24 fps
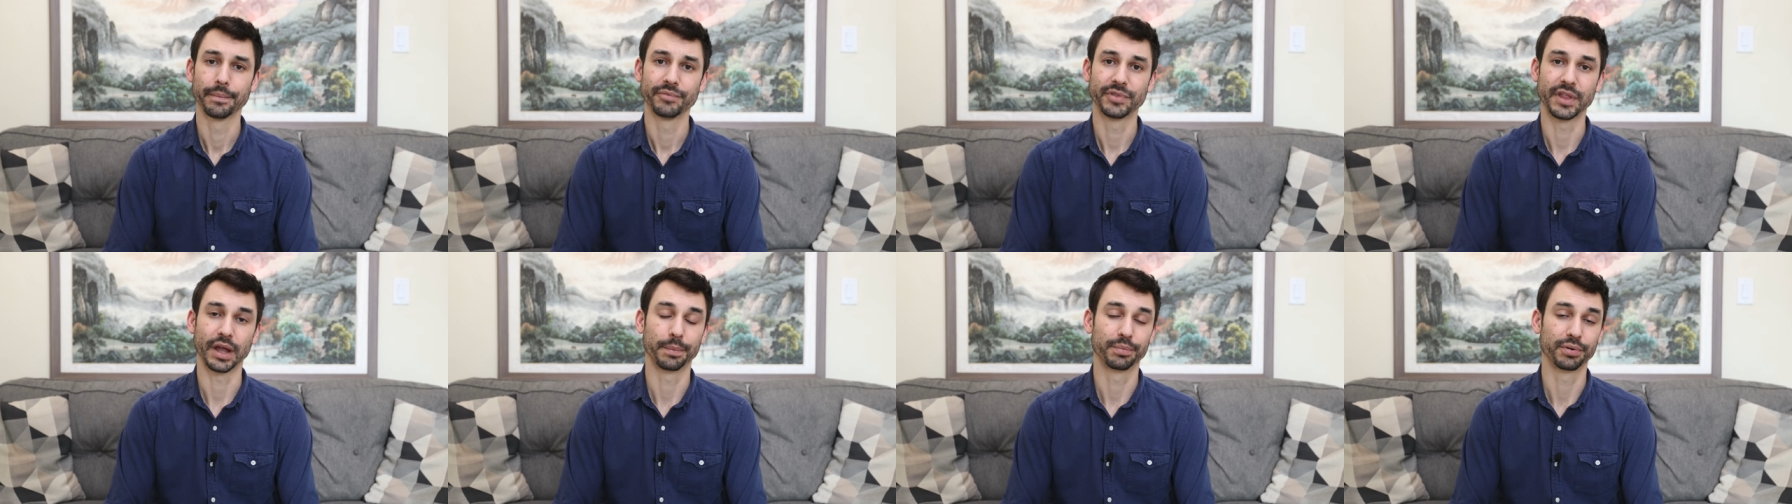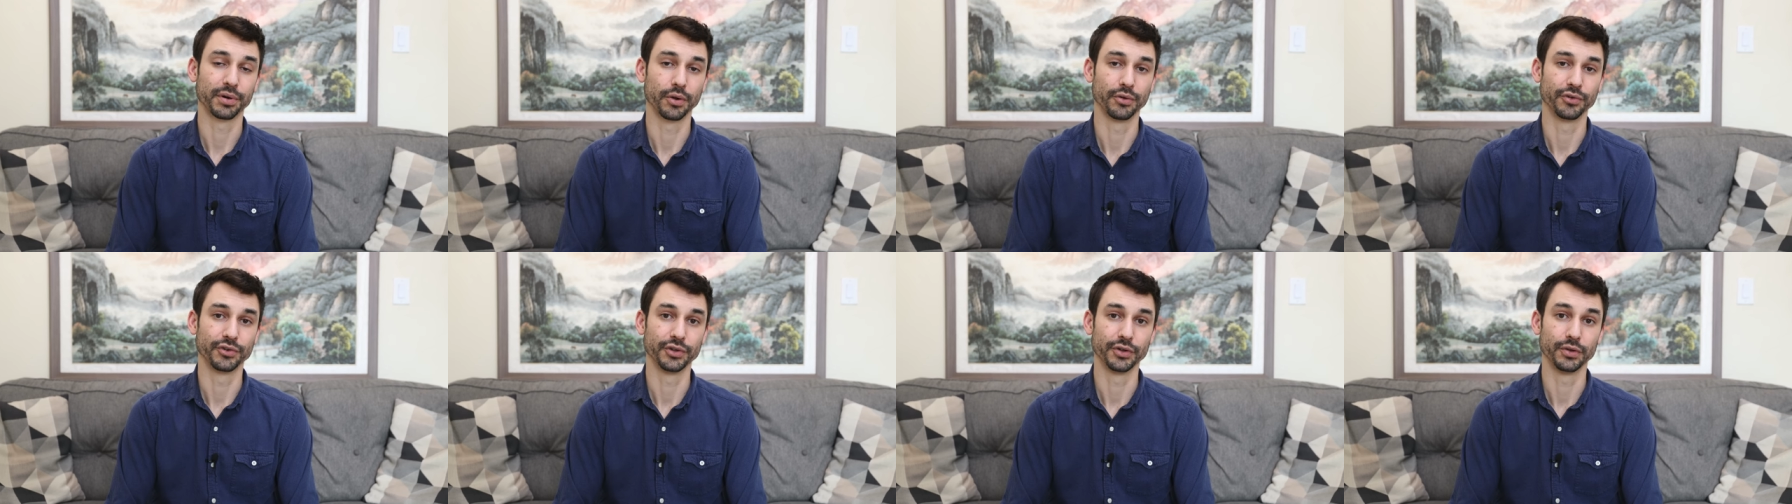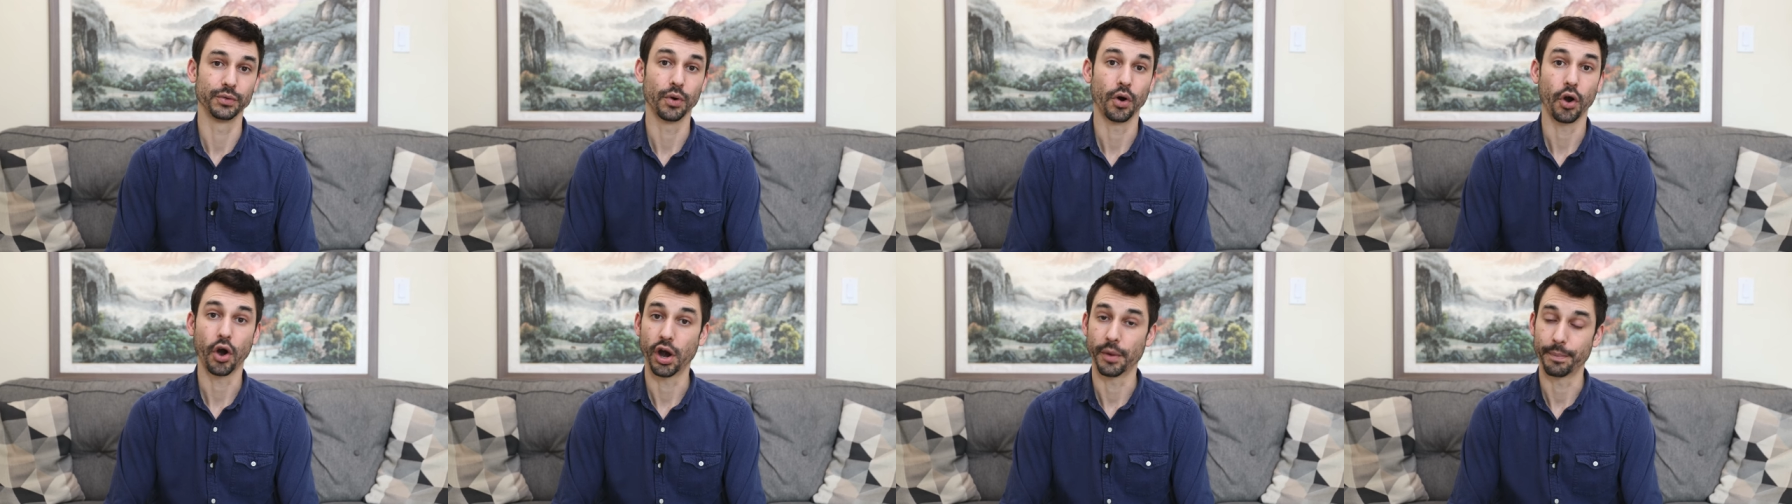They're prone
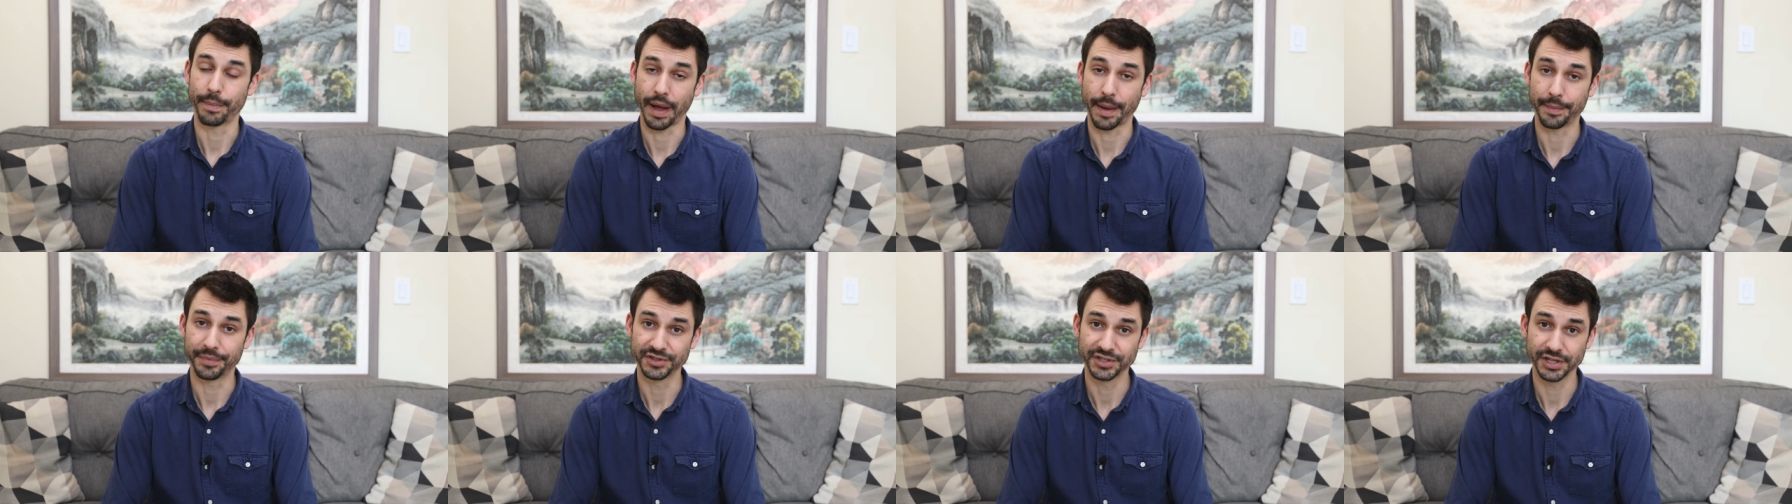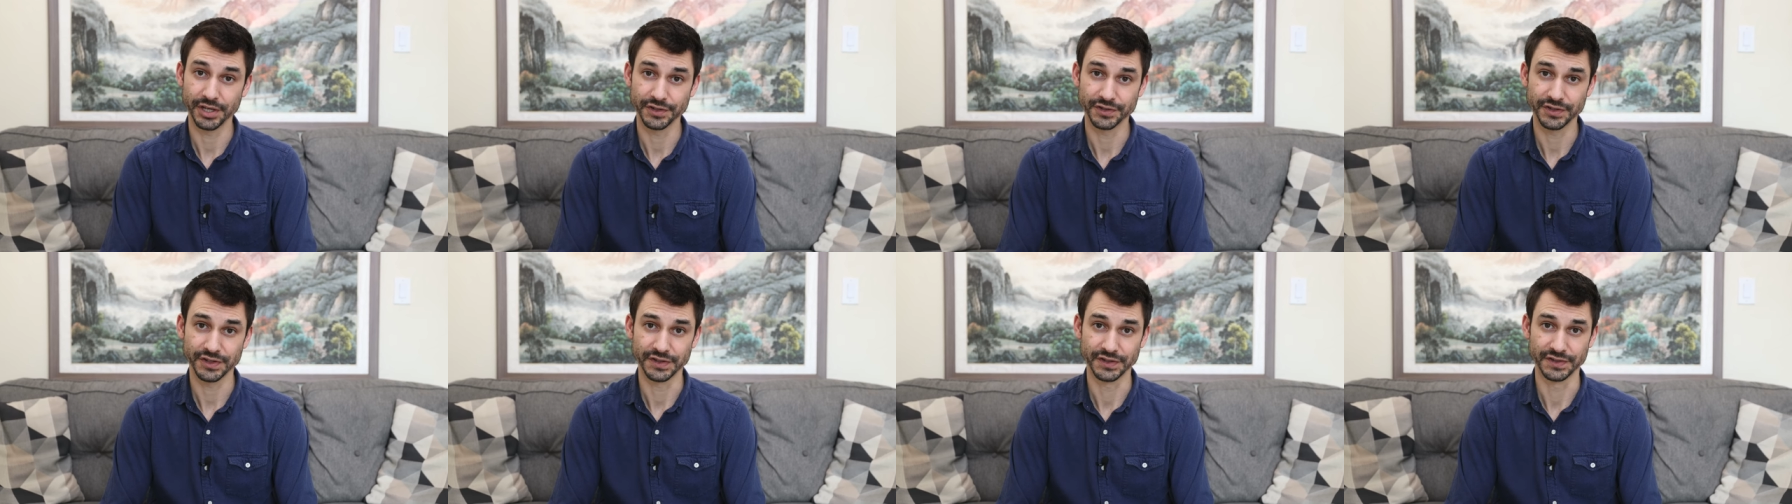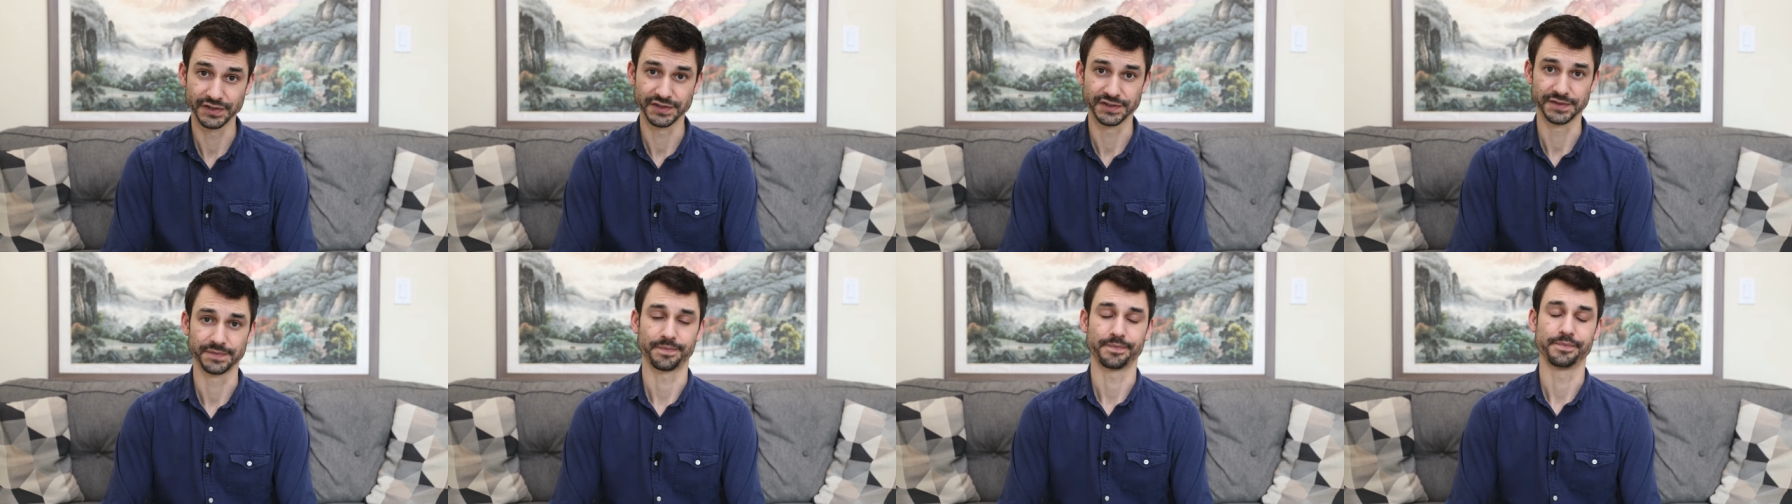to heart
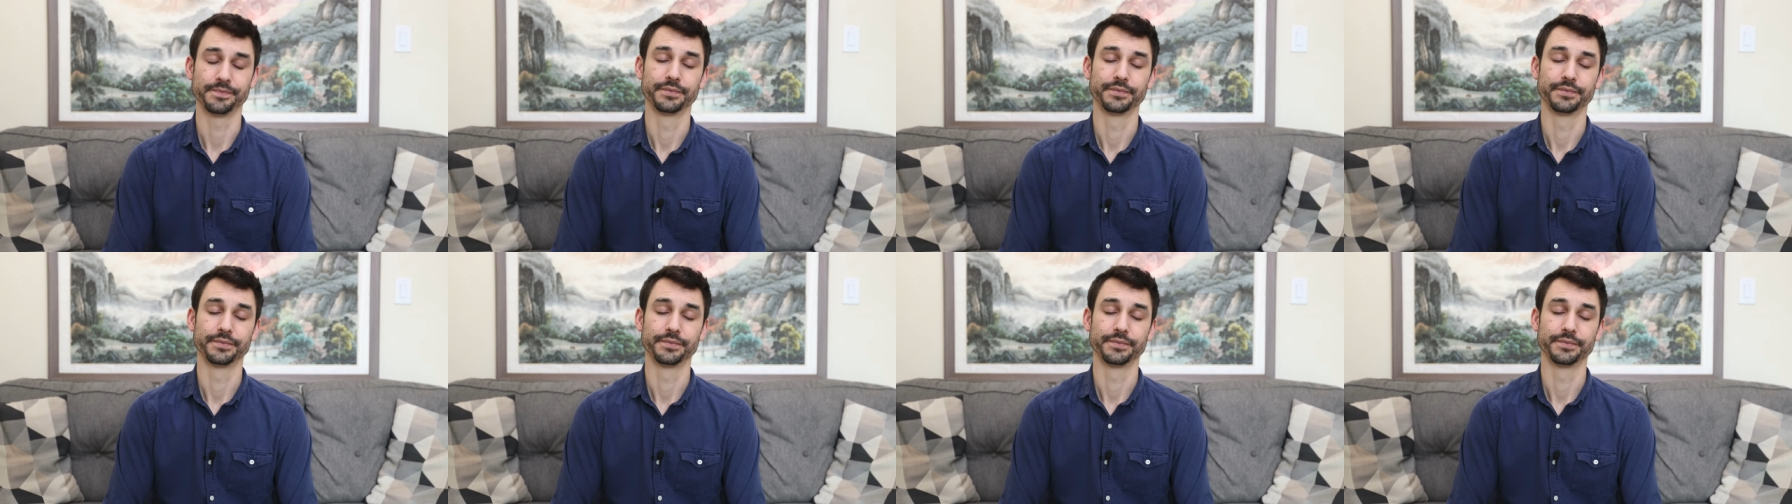palpitations,